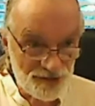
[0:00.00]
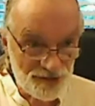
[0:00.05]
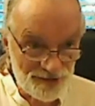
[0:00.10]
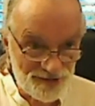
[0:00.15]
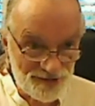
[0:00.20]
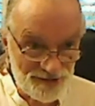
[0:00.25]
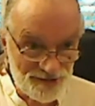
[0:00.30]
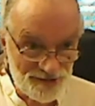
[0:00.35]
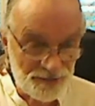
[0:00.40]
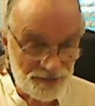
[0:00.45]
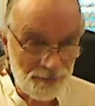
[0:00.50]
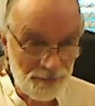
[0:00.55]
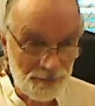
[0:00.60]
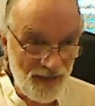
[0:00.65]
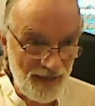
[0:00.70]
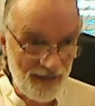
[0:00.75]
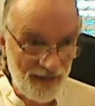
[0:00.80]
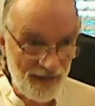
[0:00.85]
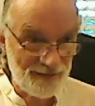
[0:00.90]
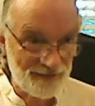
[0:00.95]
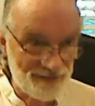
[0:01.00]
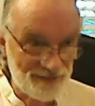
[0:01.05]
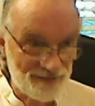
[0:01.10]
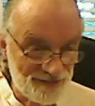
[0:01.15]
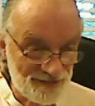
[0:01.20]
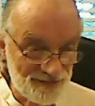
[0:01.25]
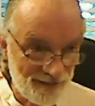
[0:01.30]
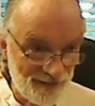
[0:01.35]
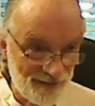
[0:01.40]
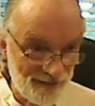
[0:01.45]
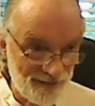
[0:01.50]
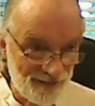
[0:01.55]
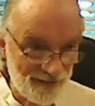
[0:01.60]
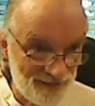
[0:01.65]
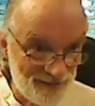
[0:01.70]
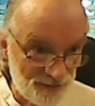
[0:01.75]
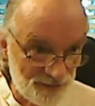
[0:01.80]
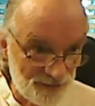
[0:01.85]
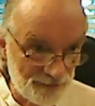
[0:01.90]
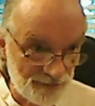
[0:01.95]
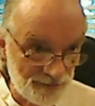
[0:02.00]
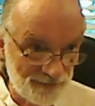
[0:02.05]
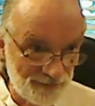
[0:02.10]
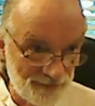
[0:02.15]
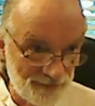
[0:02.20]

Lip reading: says, pain is not acceptable.